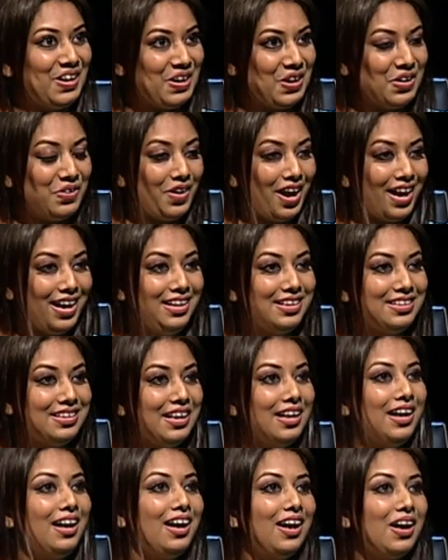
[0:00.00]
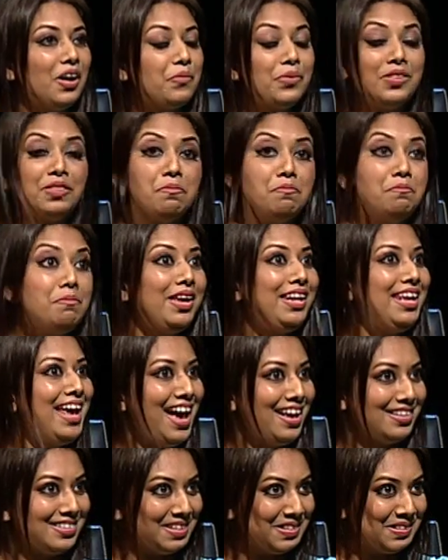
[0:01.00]
right, with many
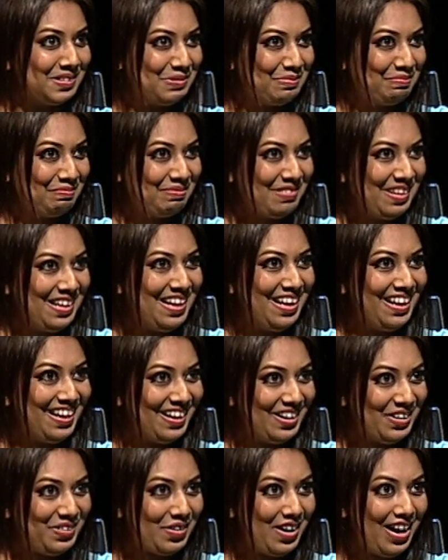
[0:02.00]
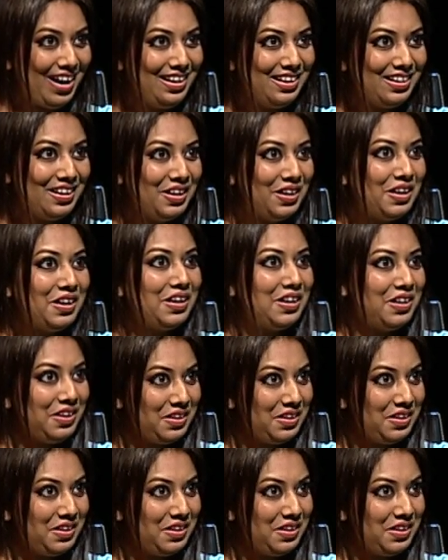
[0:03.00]
hazards. Right? Naturally, there will